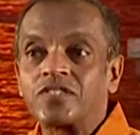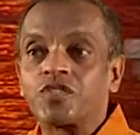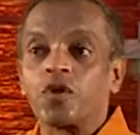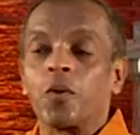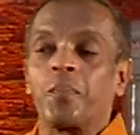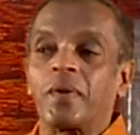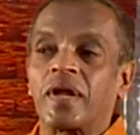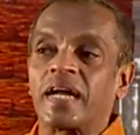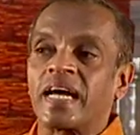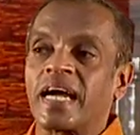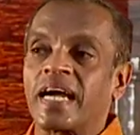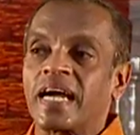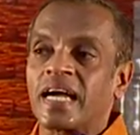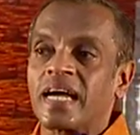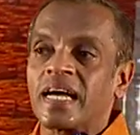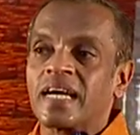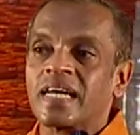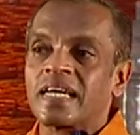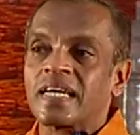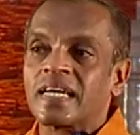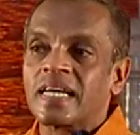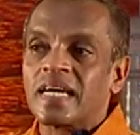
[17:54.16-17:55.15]
to bring
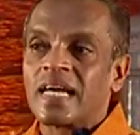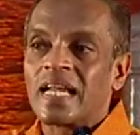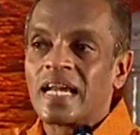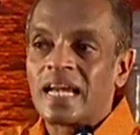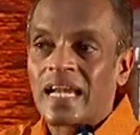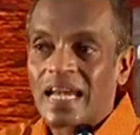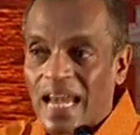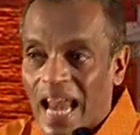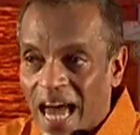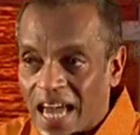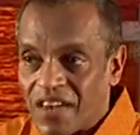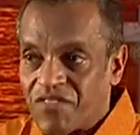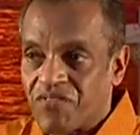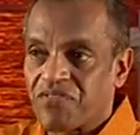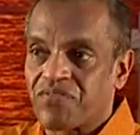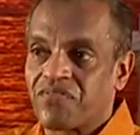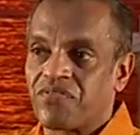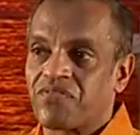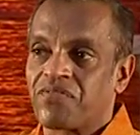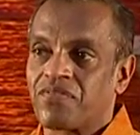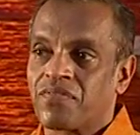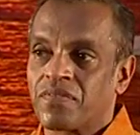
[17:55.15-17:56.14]

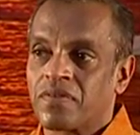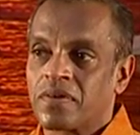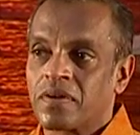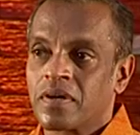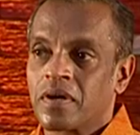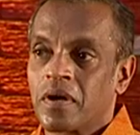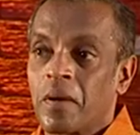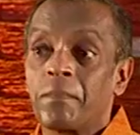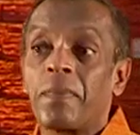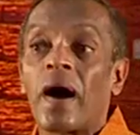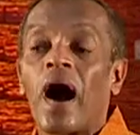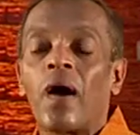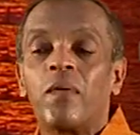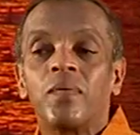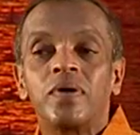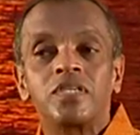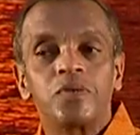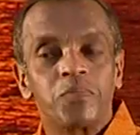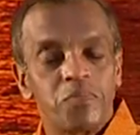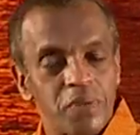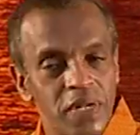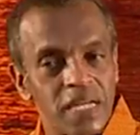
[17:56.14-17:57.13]
life. Power
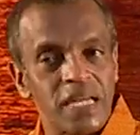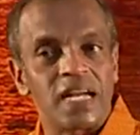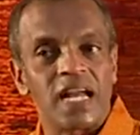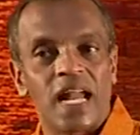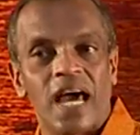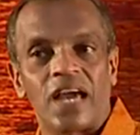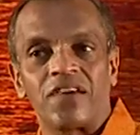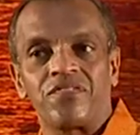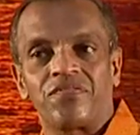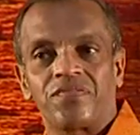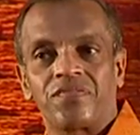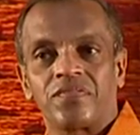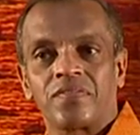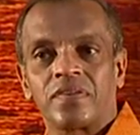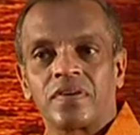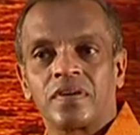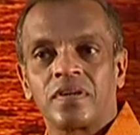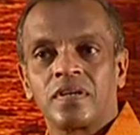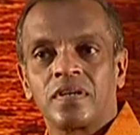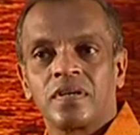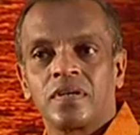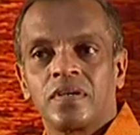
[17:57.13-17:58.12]
to bring life.
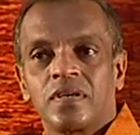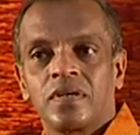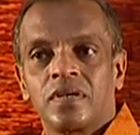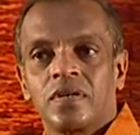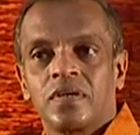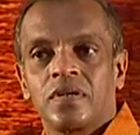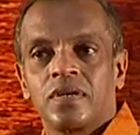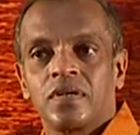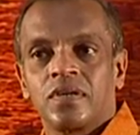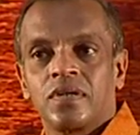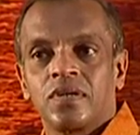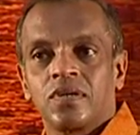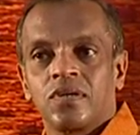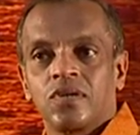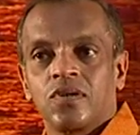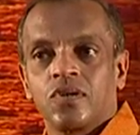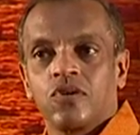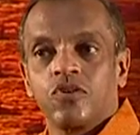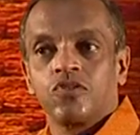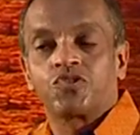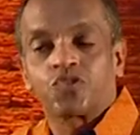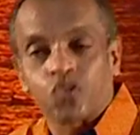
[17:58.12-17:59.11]

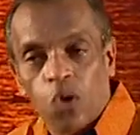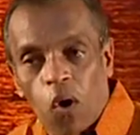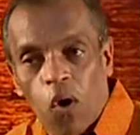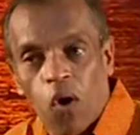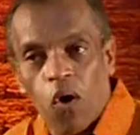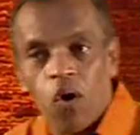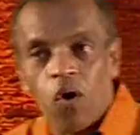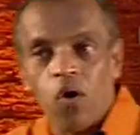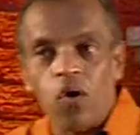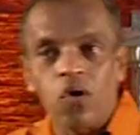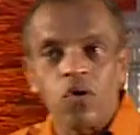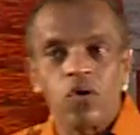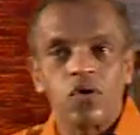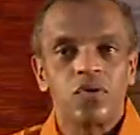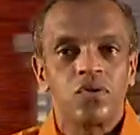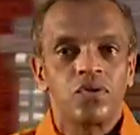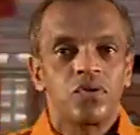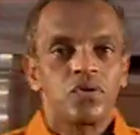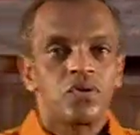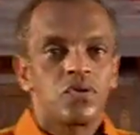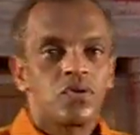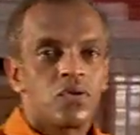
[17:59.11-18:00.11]
So,
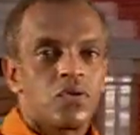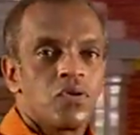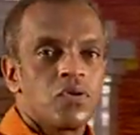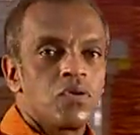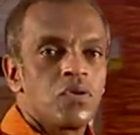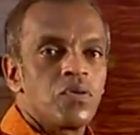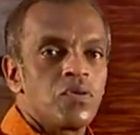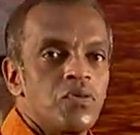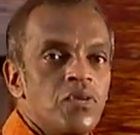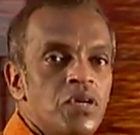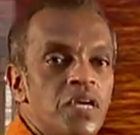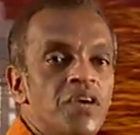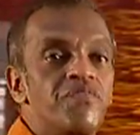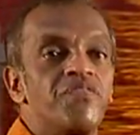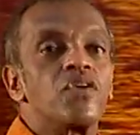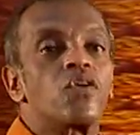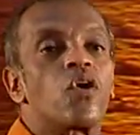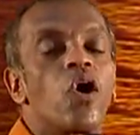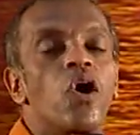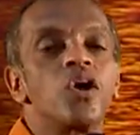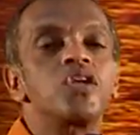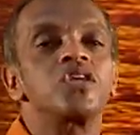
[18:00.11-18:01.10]
if you
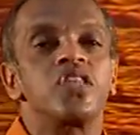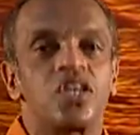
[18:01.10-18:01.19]
go to